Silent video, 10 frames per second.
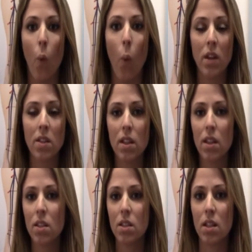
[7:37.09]
Once the
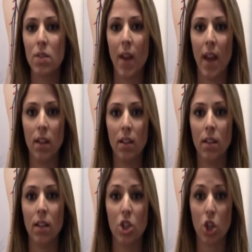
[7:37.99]
diseased
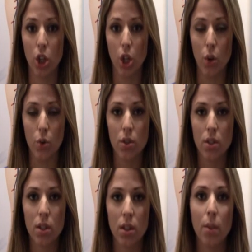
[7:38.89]
vein is
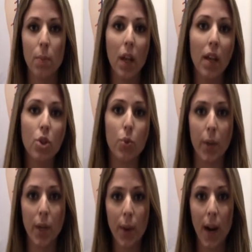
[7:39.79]
closed, the blood is
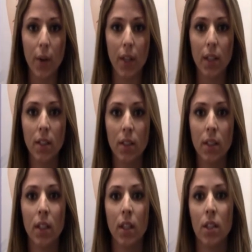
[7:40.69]
rerouted
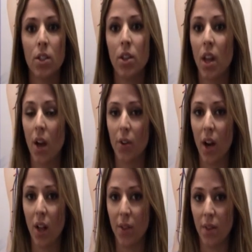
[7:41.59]
to the other
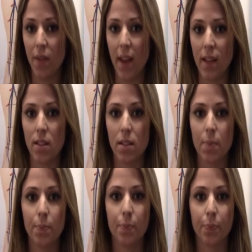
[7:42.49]
healthy
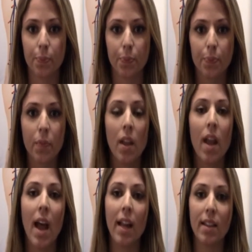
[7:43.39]
veins.
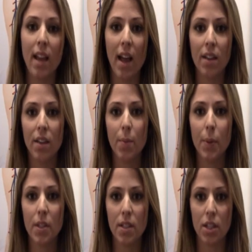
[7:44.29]
At the end of the
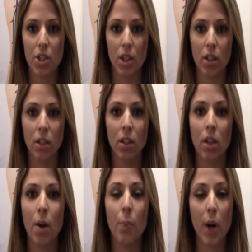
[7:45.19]
procedure,
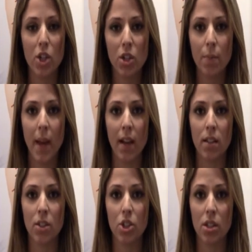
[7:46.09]
compression
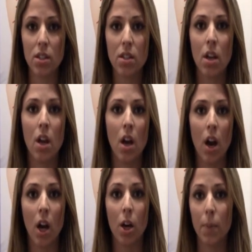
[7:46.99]
bandages
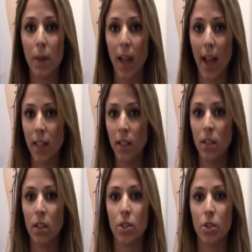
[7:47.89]
are applied
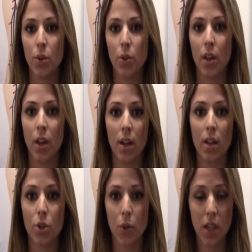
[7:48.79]
to
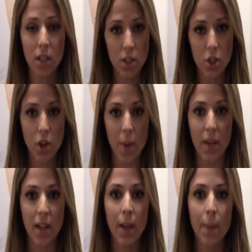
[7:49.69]
the treated
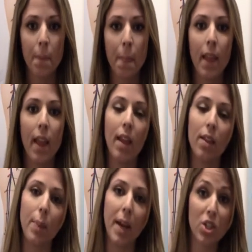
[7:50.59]
extremity, and
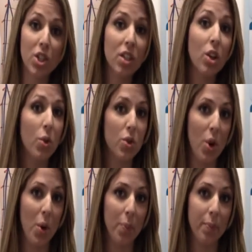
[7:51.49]
the patient goes
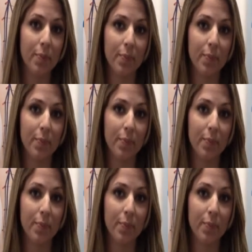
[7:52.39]
home.